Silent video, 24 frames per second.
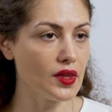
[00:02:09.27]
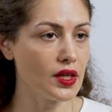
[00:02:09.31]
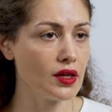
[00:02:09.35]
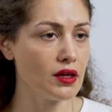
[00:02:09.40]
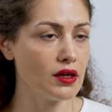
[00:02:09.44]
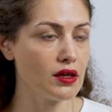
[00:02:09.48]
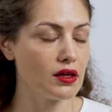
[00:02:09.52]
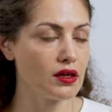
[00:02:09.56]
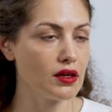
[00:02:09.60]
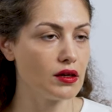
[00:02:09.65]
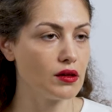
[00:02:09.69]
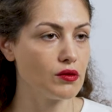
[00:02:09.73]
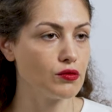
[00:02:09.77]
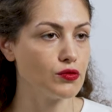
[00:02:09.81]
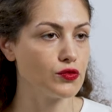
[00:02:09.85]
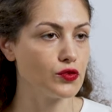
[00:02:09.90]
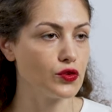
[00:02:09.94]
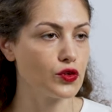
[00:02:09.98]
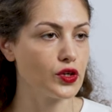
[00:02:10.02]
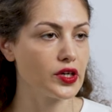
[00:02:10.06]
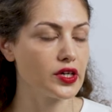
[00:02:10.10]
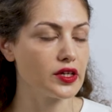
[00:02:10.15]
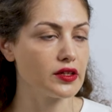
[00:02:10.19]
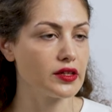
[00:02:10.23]
uh,
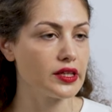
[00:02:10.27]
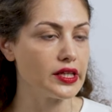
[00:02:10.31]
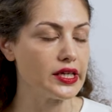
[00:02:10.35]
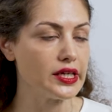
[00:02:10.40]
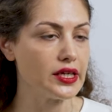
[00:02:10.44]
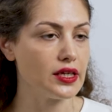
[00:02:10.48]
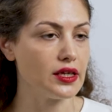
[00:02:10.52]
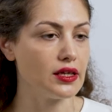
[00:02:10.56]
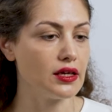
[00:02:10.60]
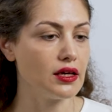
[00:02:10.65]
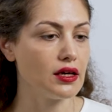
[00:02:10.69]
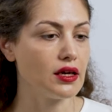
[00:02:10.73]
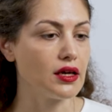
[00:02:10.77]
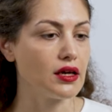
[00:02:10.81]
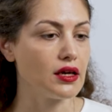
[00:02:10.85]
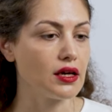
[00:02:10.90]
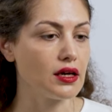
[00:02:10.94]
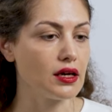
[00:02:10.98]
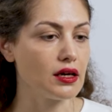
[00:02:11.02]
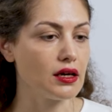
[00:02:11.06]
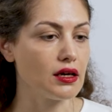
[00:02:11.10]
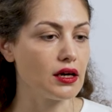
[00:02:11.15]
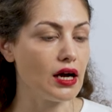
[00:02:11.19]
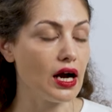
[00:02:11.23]
for the
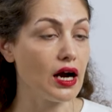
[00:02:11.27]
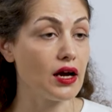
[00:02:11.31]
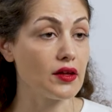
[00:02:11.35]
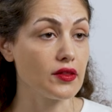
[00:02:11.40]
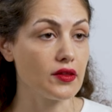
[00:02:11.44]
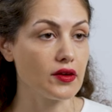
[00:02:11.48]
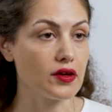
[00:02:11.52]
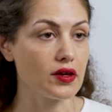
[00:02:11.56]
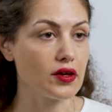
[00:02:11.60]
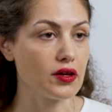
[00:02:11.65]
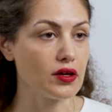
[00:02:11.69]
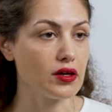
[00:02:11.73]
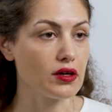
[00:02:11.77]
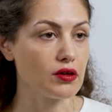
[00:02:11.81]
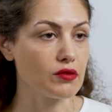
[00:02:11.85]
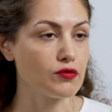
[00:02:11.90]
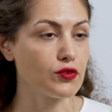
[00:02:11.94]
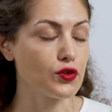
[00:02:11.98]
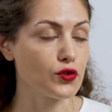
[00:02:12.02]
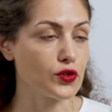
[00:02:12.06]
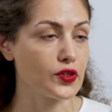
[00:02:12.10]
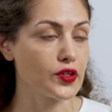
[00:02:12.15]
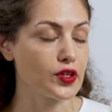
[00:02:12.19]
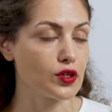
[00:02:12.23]
uh, other uh,
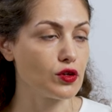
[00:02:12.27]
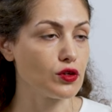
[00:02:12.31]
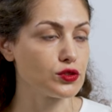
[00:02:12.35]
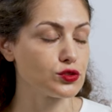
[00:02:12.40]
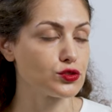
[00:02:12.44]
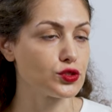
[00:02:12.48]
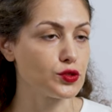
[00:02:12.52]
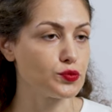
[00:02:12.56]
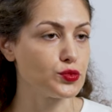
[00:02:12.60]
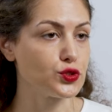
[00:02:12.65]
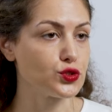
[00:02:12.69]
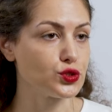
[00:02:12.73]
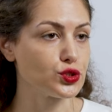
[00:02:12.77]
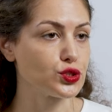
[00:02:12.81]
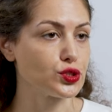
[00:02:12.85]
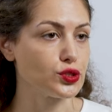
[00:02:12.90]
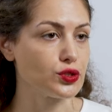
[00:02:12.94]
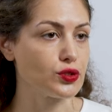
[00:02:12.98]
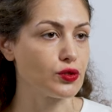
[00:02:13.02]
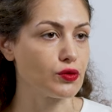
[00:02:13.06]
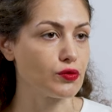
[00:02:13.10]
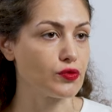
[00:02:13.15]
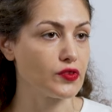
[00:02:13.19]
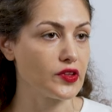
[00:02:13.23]
for the
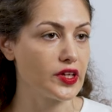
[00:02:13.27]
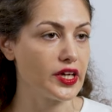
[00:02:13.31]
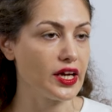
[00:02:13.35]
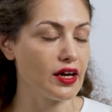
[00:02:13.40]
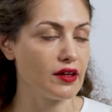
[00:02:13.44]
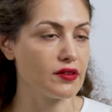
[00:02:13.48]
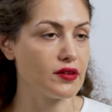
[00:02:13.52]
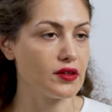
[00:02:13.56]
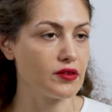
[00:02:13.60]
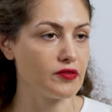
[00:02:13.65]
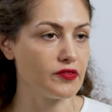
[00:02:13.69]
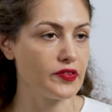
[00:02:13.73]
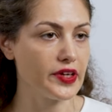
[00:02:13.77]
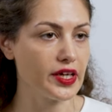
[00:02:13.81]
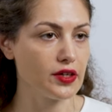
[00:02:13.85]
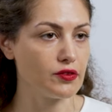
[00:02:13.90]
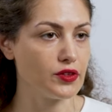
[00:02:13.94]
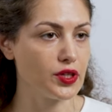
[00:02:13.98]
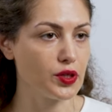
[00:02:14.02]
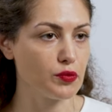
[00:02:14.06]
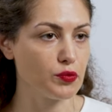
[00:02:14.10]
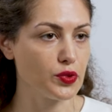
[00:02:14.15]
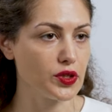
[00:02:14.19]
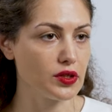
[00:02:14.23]
contribution of the other
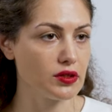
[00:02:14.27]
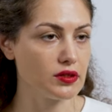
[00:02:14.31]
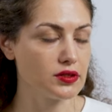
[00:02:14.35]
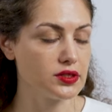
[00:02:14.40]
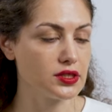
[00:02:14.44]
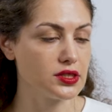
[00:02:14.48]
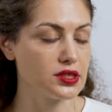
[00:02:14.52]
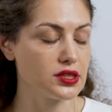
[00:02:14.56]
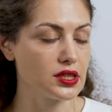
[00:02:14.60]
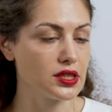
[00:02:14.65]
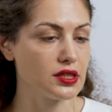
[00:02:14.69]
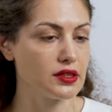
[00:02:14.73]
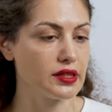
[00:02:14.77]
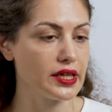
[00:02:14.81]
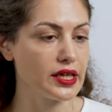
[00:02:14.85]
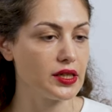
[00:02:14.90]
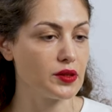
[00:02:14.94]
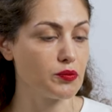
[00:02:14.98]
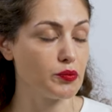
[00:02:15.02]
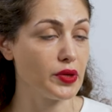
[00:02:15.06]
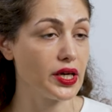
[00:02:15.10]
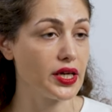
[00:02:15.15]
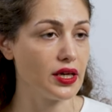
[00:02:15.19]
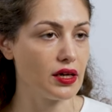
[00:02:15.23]
variables uh,
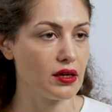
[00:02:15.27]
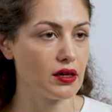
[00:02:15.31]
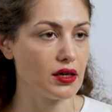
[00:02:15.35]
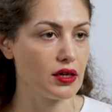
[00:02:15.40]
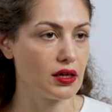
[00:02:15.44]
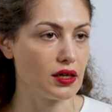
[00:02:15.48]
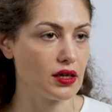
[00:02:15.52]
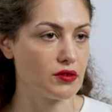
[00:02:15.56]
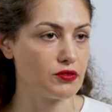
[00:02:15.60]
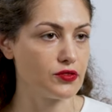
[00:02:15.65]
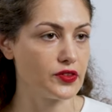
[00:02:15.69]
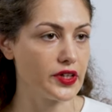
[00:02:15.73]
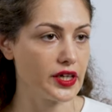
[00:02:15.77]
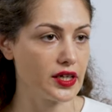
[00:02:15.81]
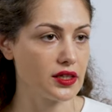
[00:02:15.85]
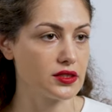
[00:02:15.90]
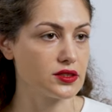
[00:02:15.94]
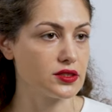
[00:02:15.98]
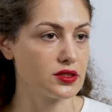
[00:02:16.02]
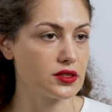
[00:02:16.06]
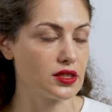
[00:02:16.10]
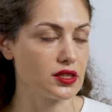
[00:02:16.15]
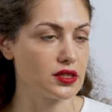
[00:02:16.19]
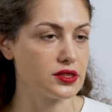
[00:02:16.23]
that may
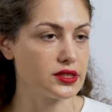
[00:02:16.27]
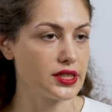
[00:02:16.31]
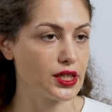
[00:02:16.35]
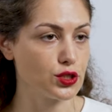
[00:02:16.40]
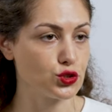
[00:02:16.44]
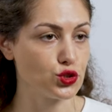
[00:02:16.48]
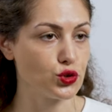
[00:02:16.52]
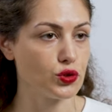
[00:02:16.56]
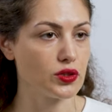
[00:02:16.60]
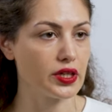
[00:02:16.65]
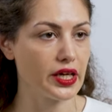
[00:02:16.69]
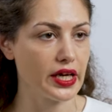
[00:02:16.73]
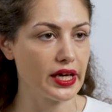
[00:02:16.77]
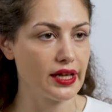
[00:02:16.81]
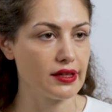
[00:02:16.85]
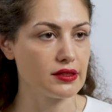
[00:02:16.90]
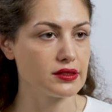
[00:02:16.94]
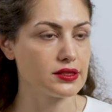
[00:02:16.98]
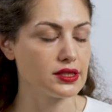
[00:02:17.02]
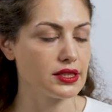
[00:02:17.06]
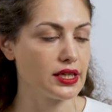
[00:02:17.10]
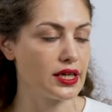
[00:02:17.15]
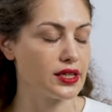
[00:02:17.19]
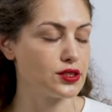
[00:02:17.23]
affect sexual
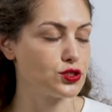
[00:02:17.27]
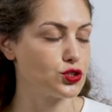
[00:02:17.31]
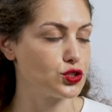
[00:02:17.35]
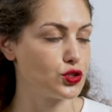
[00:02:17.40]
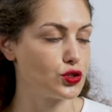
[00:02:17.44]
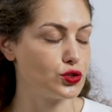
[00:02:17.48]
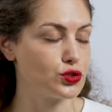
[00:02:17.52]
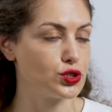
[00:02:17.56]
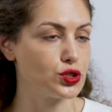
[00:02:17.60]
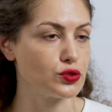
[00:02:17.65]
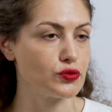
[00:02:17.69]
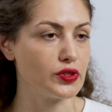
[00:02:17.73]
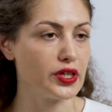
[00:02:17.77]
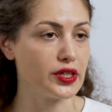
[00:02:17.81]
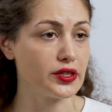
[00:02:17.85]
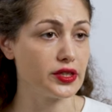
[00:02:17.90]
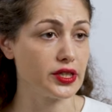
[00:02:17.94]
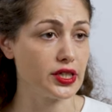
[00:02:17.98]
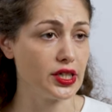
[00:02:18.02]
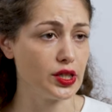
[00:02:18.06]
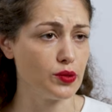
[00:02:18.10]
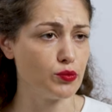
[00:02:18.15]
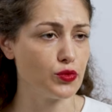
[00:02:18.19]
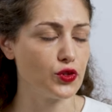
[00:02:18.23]
health like surgery
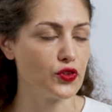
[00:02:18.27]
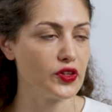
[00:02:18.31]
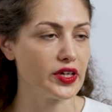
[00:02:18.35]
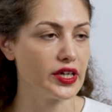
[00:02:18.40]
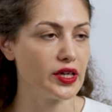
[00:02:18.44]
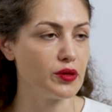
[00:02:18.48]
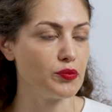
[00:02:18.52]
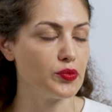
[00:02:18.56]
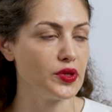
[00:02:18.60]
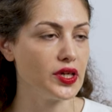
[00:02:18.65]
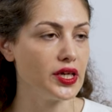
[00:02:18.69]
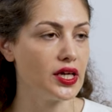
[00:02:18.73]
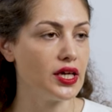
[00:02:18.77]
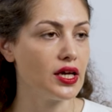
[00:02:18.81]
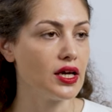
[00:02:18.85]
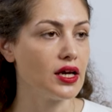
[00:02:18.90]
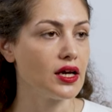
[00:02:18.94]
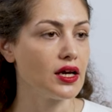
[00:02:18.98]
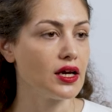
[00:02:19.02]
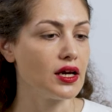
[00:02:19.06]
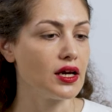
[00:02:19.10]
and chemotherapy